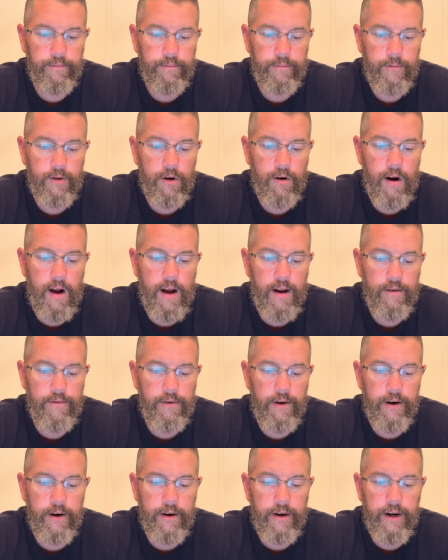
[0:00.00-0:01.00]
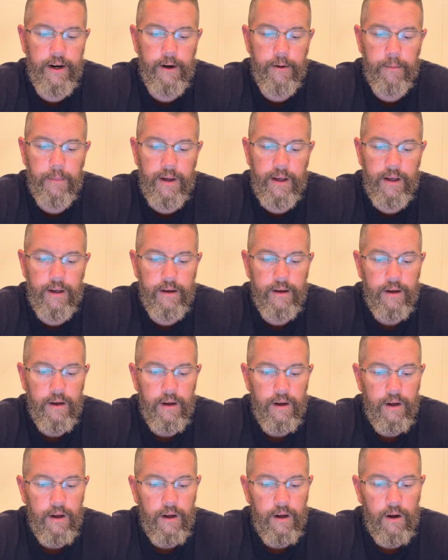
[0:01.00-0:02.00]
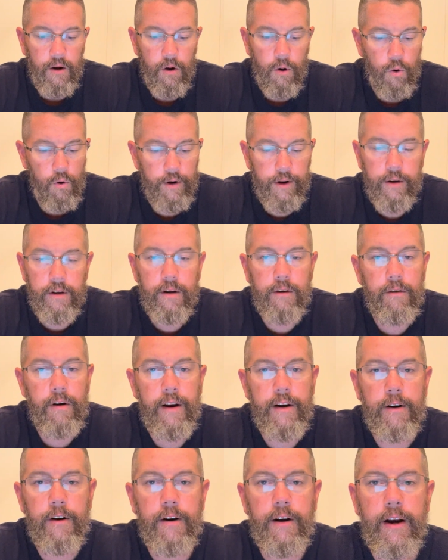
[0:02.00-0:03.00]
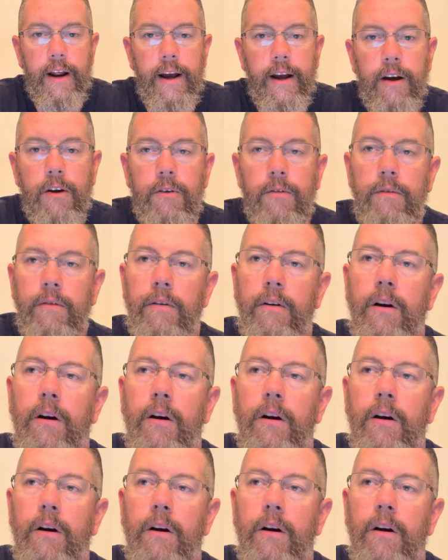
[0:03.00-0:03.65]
grind for your deer meat, or you can render it down.